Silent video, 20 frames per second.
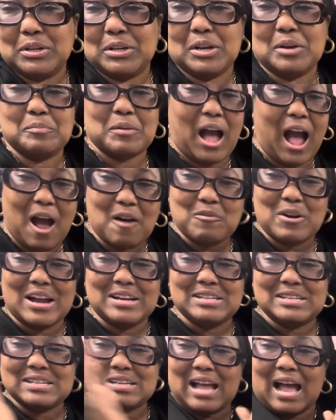up. All
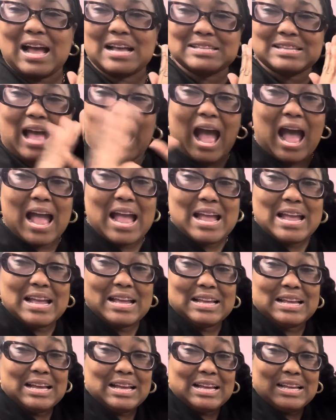right, you guys, I
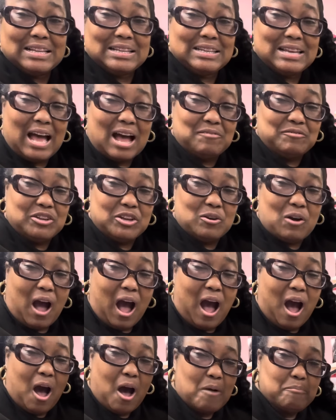Love you
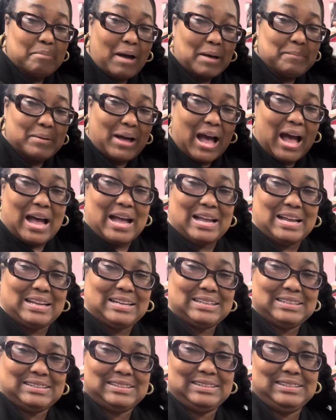all.
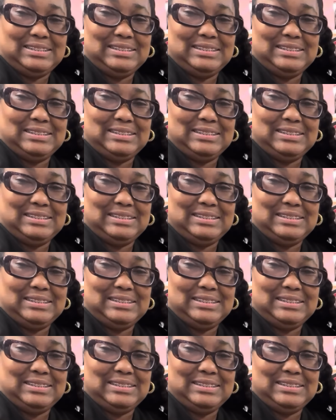Bye-bye.